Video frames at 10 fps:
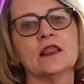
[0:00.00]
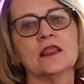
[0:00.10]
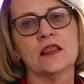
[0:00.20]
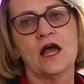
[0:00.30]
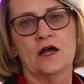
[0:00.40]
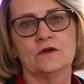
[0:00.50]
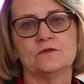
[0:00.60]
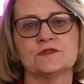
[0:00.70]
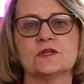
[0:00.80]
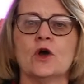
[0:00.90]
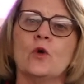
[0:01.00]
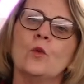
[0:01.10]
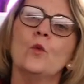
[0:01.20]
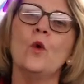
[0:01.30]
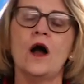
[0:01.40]
loves
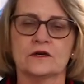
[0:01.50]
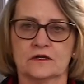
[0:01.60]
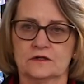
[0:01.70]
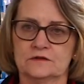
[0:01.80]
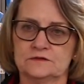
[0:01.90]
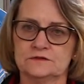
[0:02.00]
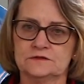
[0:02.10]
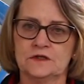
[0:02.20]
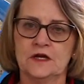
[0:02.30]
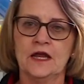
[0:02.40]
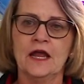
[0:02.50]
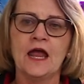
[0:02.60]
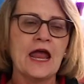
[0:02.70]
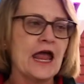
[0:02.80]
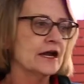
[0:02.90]
water.
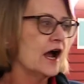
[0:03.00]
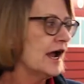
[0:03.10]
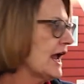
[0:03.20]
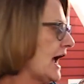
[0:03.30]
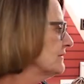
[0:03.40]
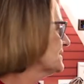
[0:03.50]
And I have